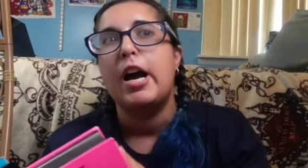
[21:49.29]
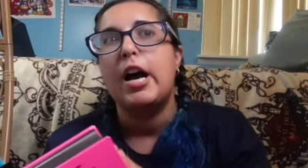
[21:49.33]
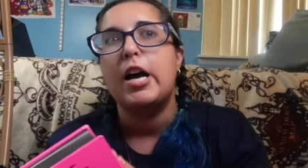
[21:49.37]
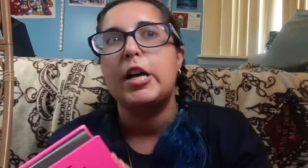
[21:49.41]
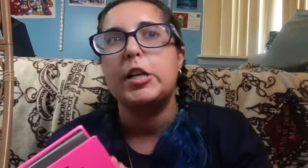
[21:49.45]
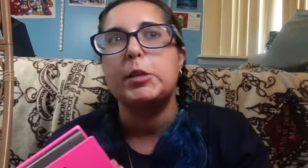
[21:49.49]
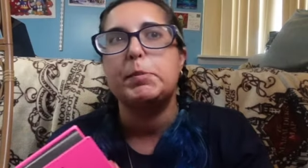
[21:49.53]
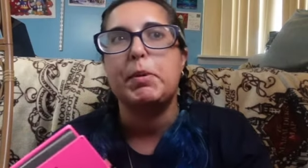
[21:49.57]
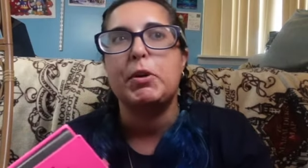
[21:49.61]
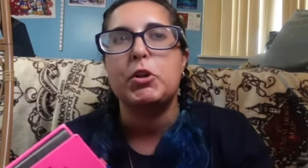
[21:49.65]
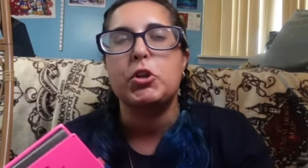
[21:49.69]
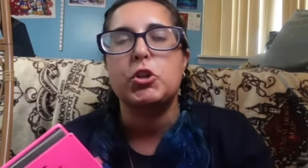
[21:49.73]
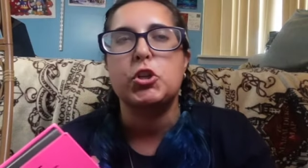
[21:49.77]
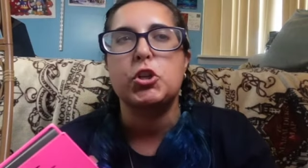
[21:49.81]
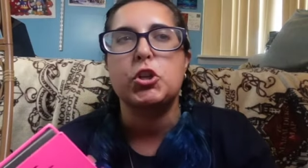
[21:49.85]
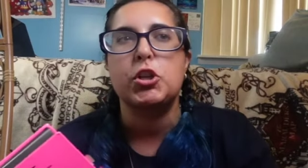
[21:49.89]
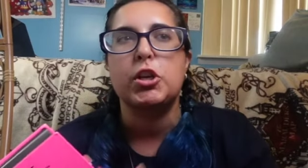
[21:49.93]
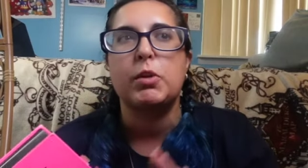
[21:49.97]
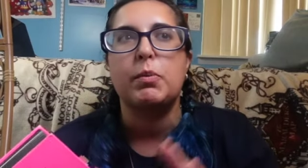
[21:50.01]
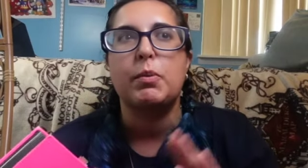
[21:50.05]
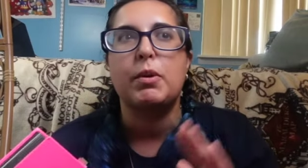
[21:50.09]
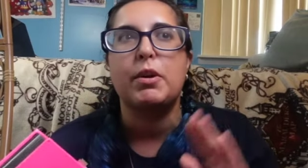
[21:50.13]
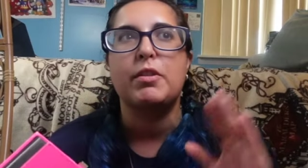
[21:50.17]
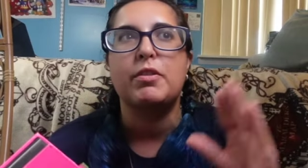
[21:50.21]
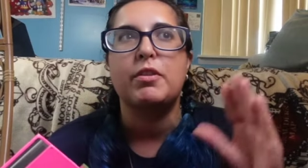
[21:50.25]
especially
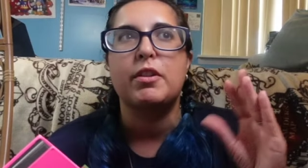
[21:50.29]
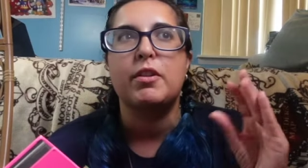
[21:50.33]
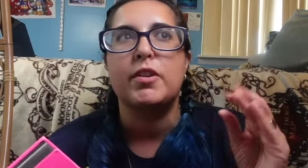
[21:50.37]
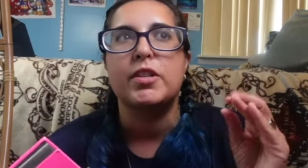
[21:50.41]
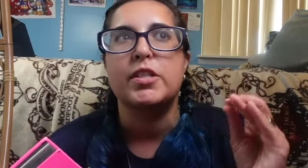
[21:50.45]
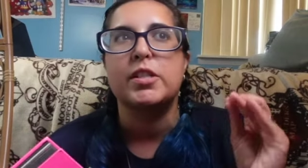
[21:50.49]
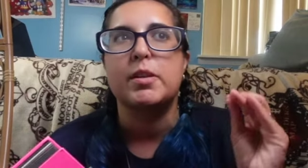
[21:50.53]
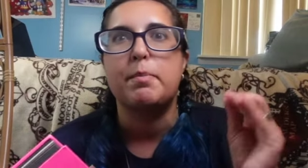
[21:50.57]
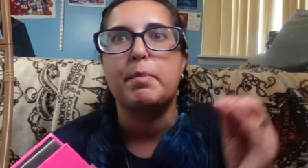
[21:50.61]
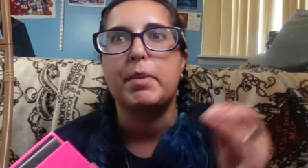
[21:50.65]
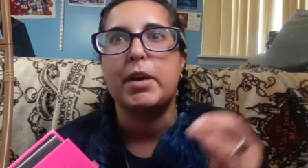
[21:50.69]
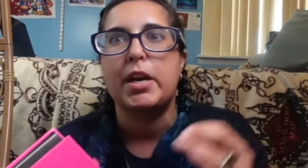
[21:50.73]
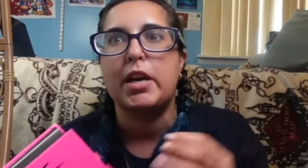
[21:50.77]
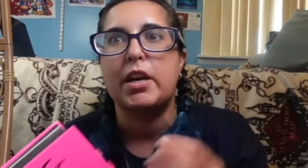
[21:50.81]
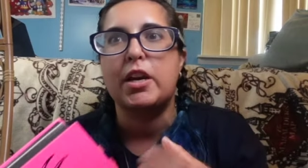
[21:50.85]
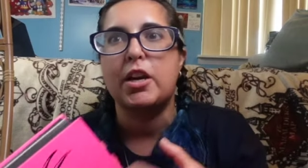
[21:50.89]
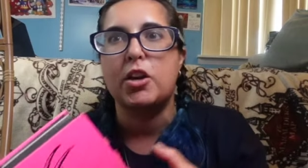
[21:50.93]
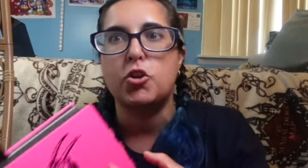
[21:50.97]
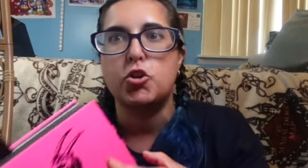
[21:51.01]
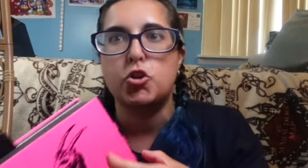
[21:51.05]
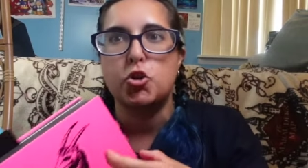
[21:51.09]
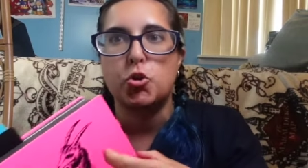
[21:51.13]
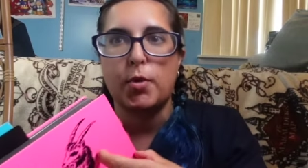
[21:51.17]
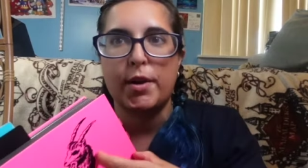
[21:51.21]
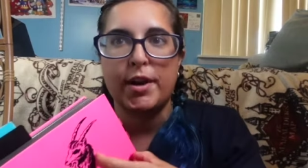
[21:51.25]
when there is a big
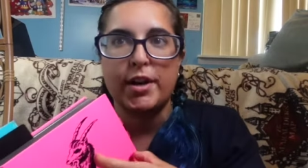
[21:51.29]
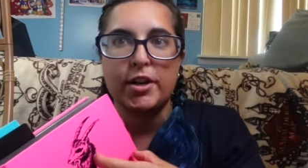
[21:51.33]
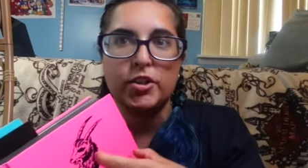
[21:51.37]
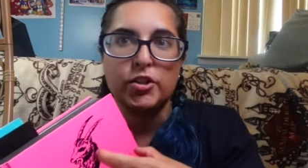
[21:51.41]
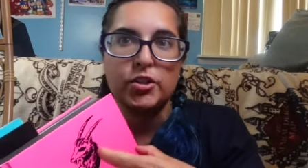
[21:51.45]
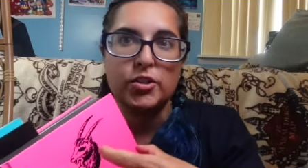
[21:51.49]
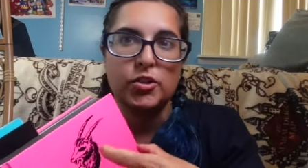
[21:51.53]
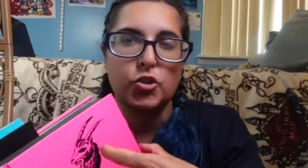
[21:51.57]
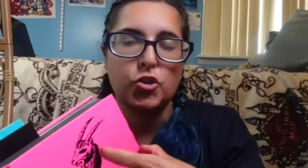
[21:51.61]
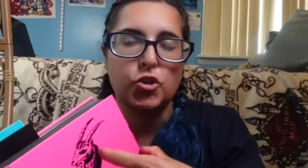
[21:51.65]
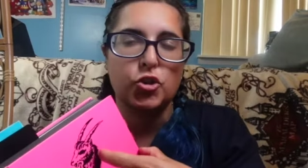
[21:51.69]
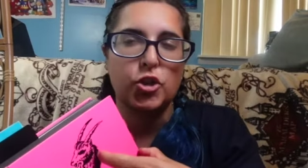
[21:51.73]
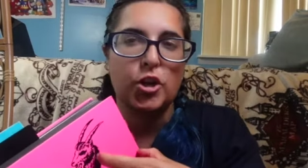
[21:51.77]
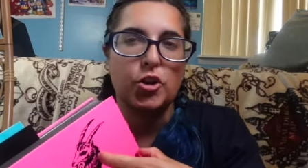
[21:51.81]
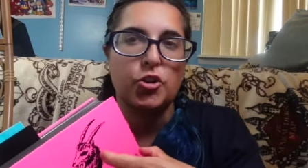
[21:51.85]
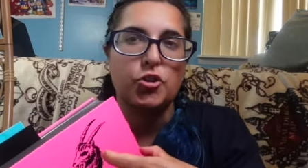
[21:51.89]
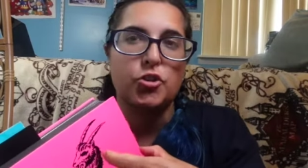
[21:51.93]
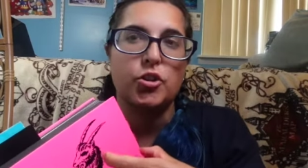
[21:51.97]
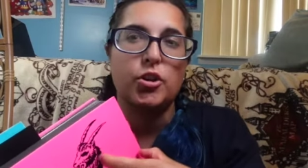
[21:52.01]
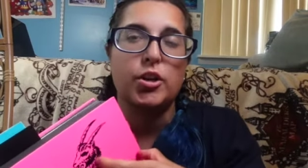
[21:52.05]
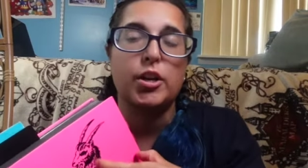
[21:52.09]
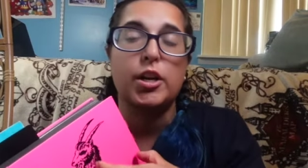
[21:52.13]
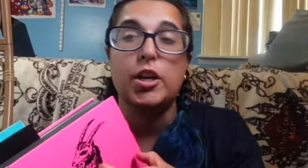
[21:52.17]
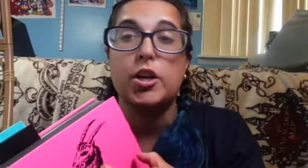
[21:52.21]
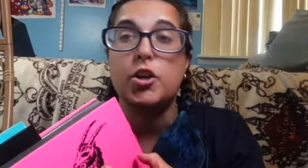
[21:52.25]

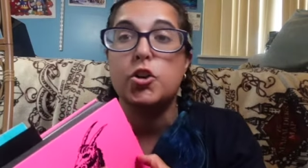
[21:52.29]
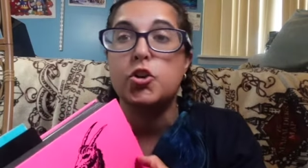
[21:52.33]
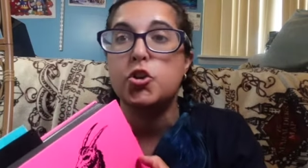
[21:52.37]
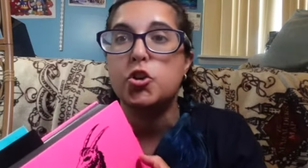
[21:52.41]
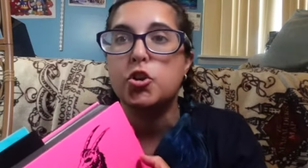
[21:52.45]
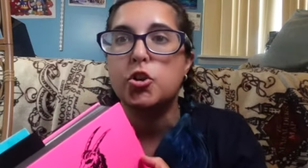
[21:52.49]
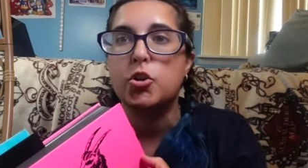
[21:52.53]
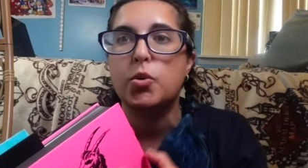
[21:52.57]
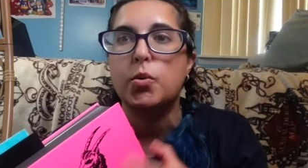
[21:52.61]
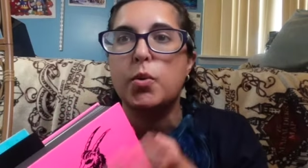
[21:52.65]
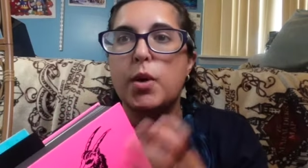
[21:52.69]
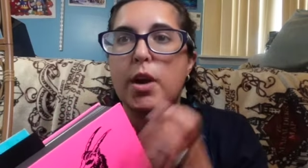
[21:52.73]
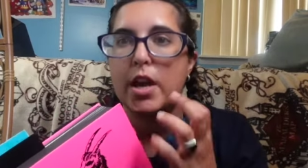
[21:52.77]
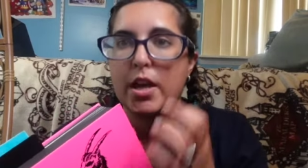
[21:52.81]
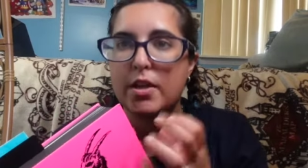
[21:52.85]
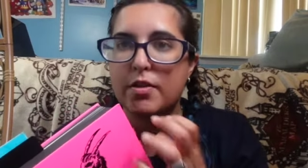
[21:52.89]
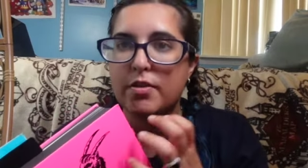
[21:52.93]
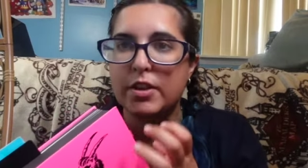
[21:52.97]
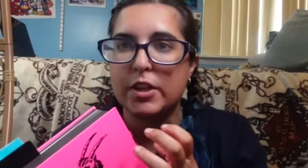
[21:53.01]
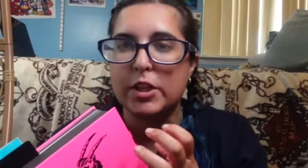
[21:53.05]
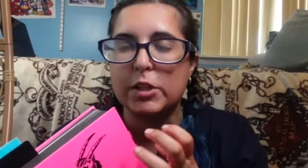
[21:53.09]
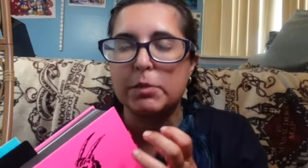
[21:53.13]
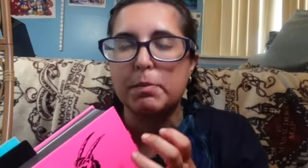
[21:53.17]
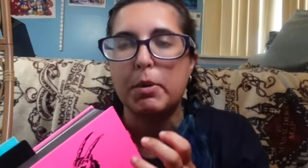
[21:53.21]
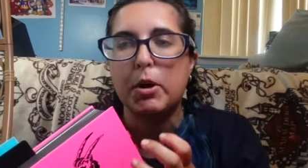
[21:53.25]
transgendered issue in
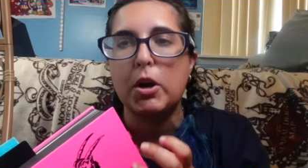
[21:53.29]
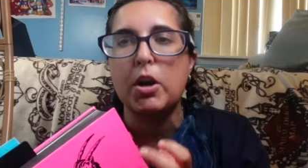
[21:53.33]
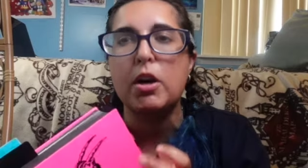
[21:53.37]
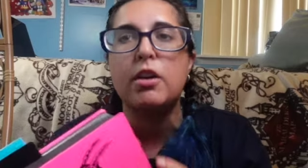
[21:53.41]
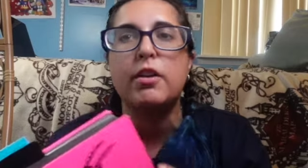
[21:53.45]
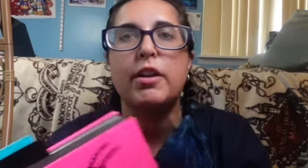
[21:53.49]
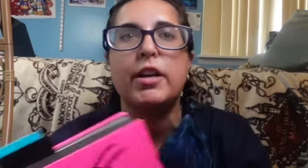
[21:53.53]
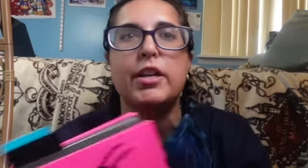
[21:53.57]
this book.